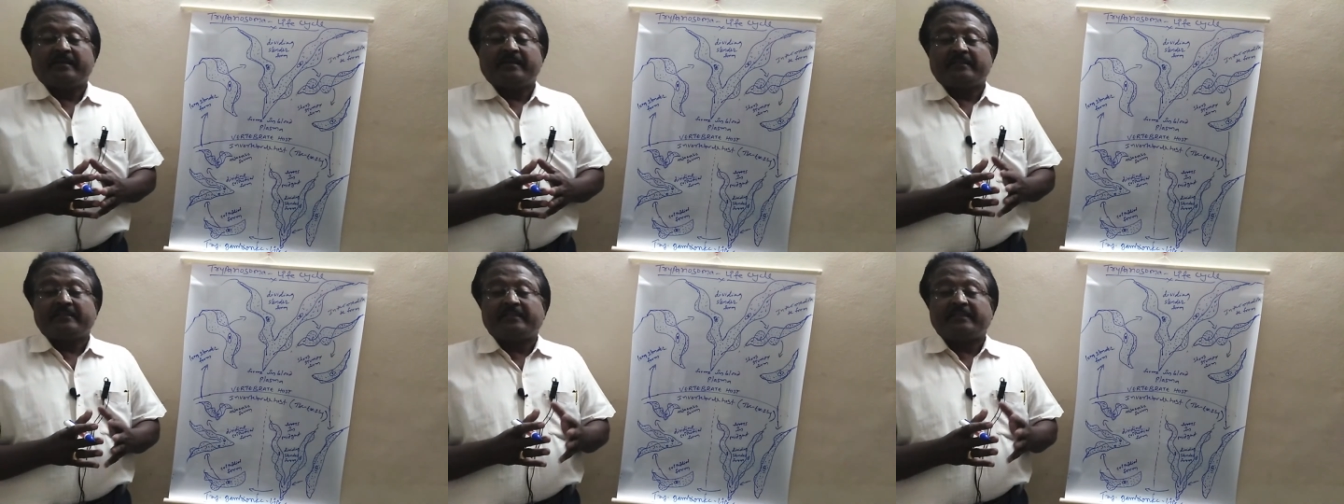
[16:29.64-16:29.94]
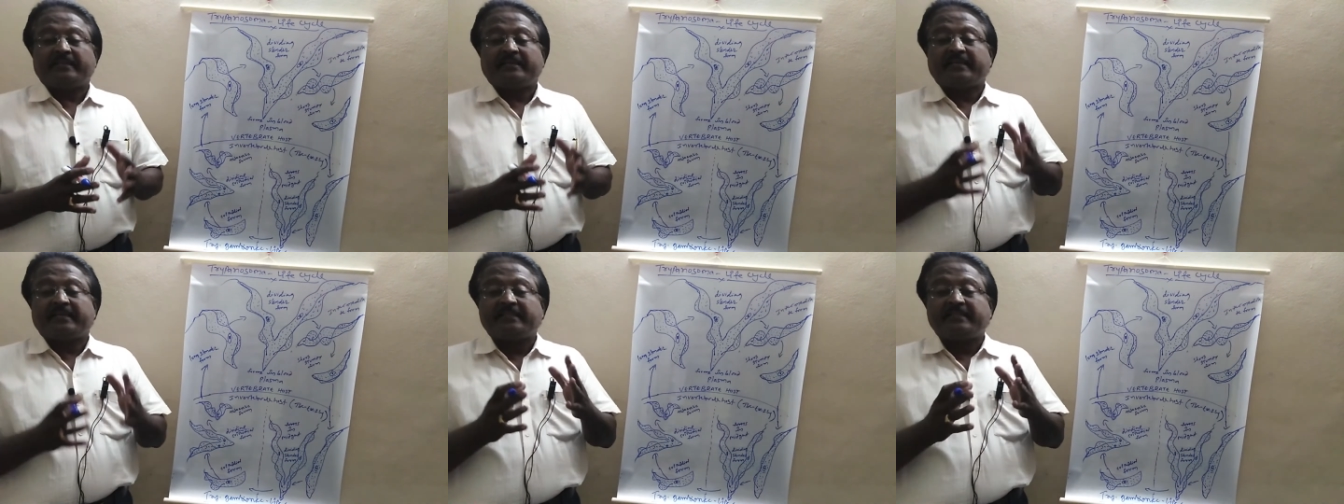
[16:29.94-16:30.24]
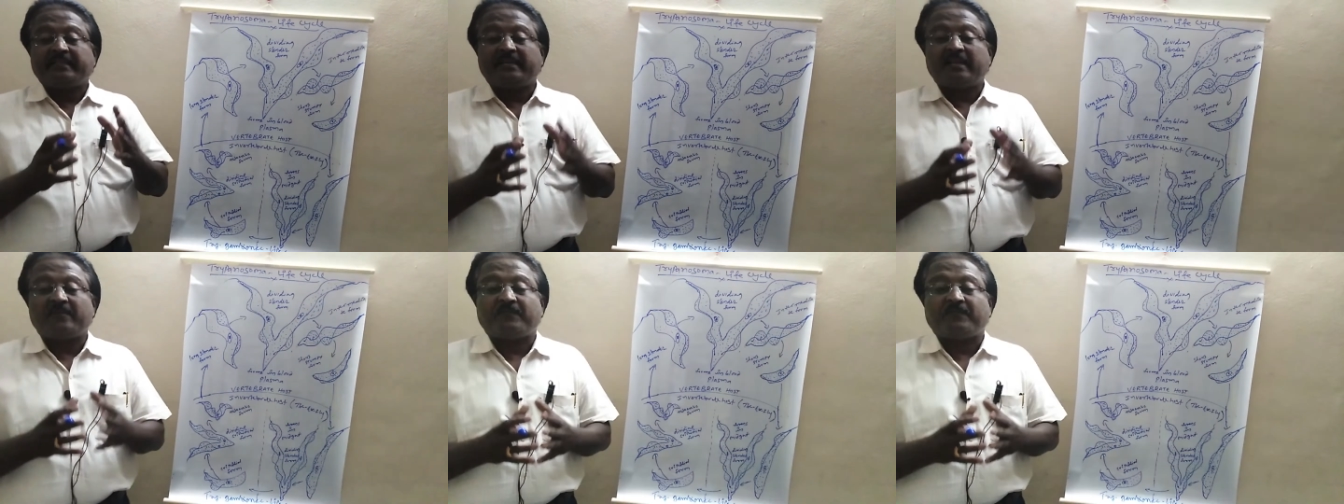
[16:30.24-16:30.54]
the
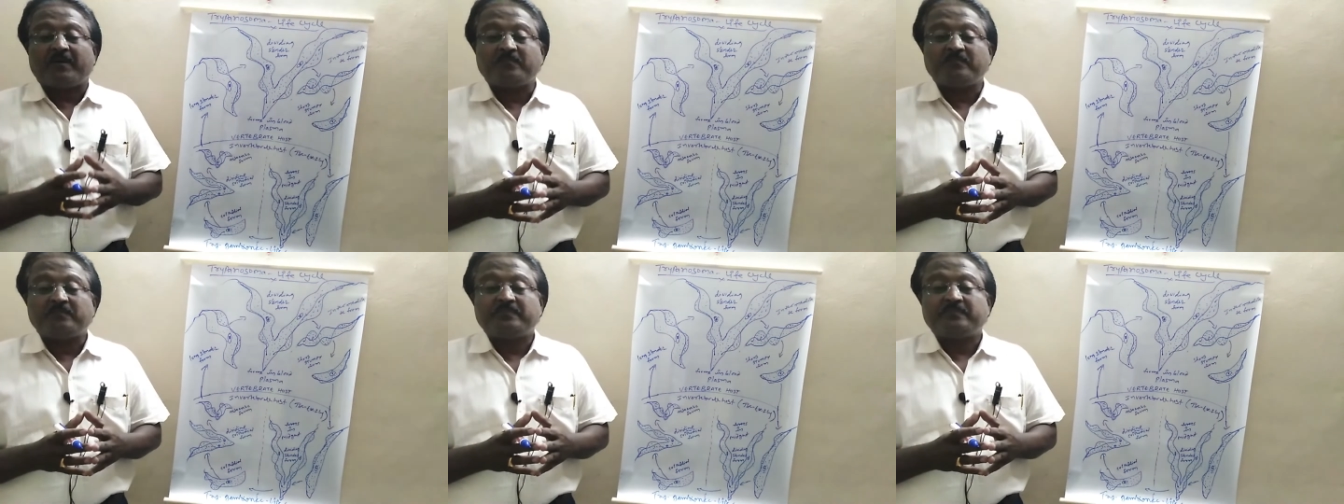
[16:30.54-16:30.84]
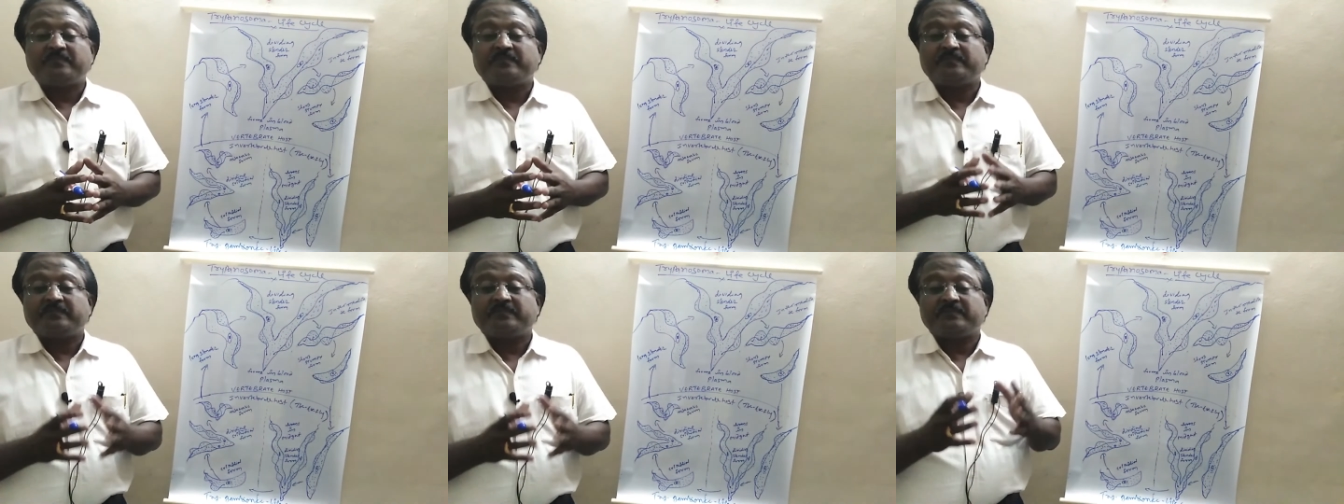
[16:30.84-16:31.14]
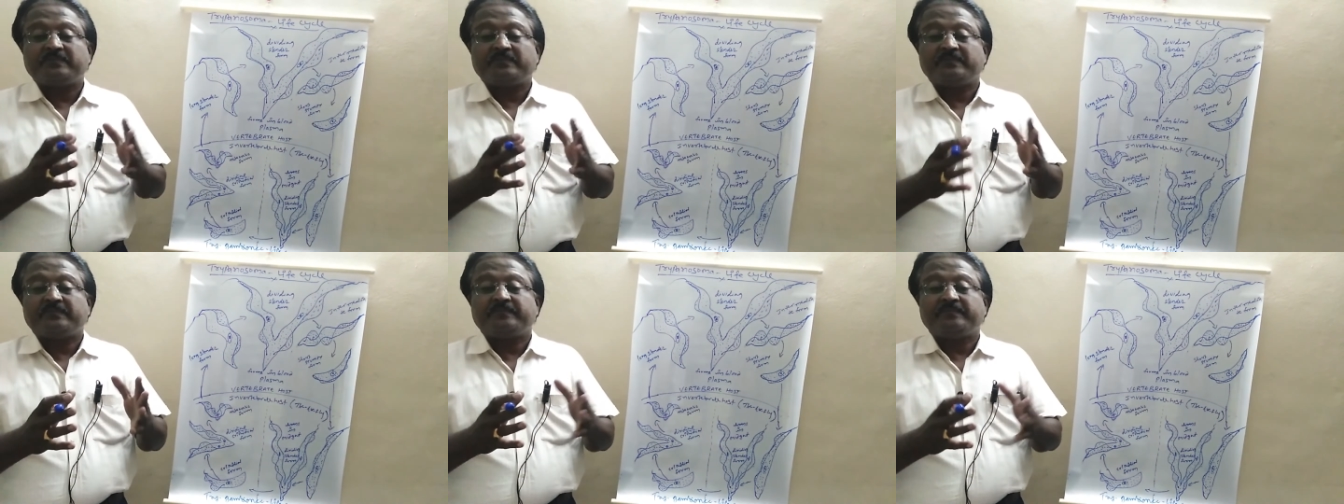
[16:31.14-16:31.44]
critidial form
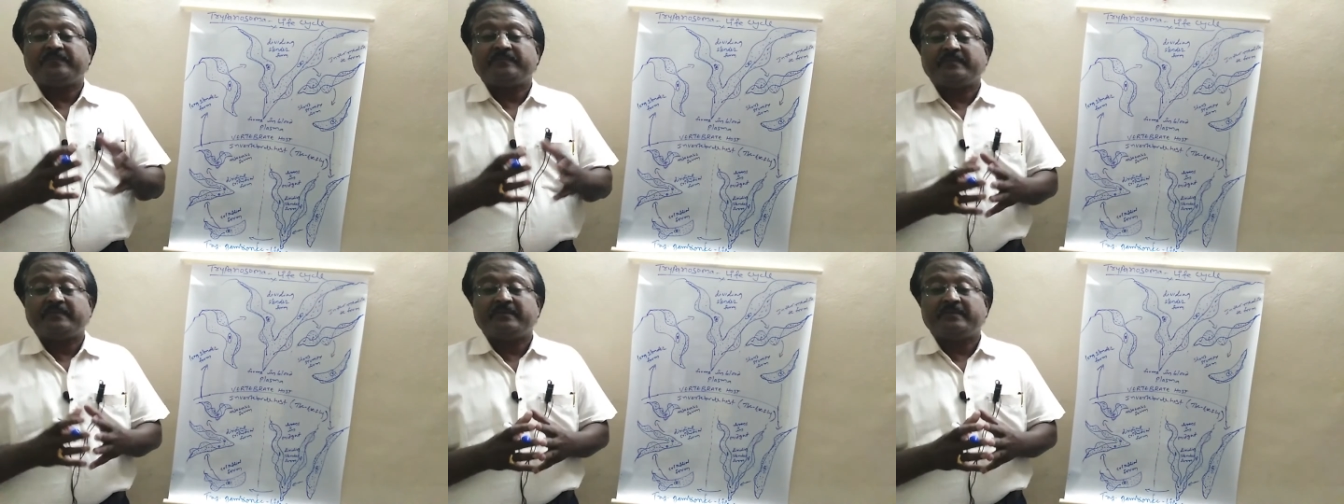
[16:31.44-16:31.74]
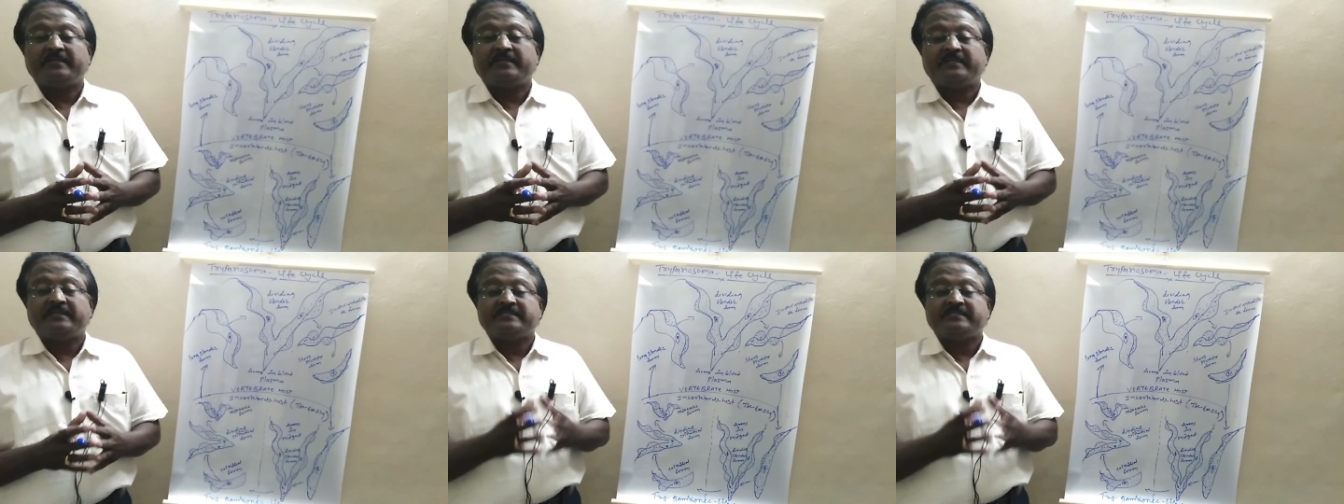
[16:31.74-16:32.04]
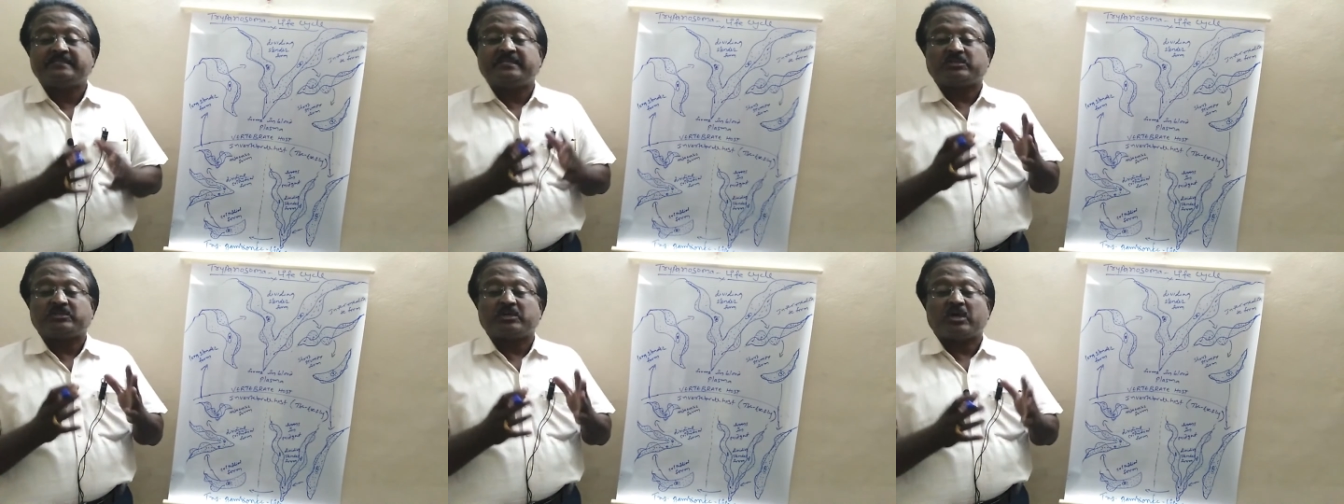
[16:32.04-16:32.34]

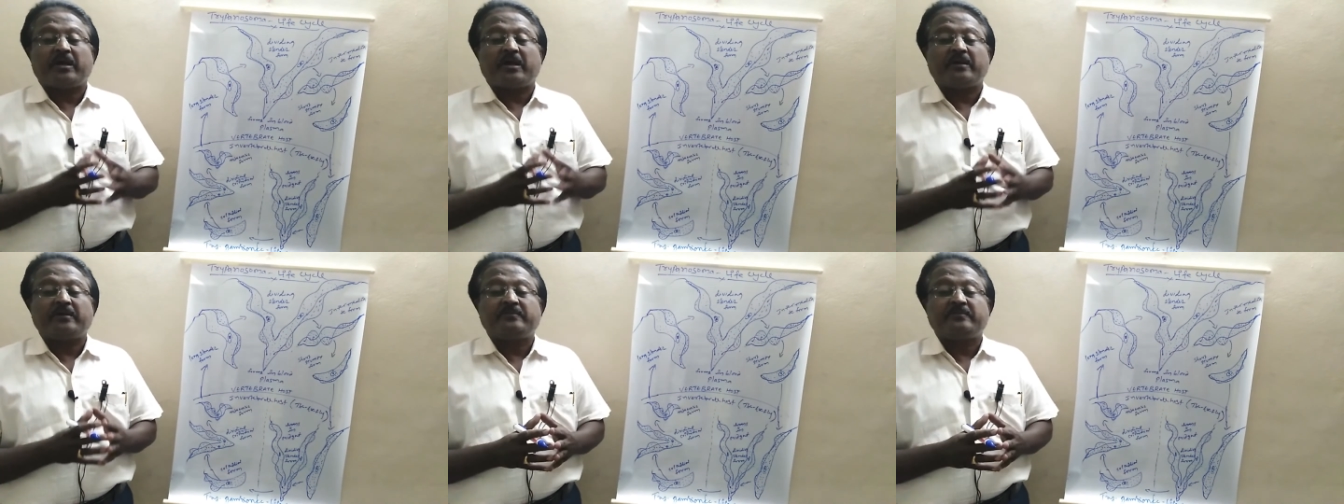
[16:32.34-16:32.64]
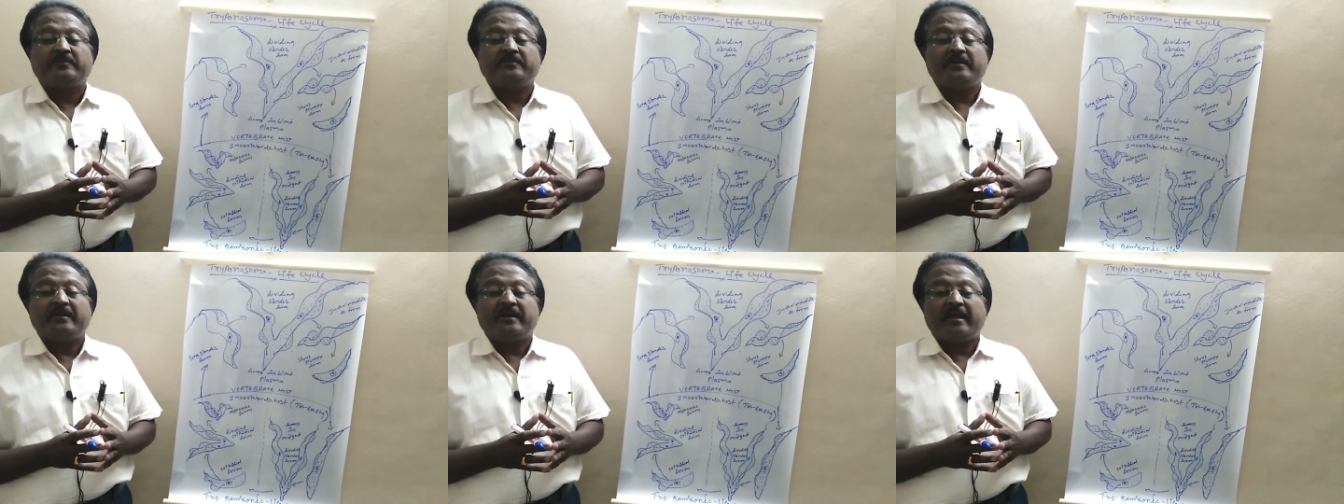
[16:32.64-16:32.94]
is a short,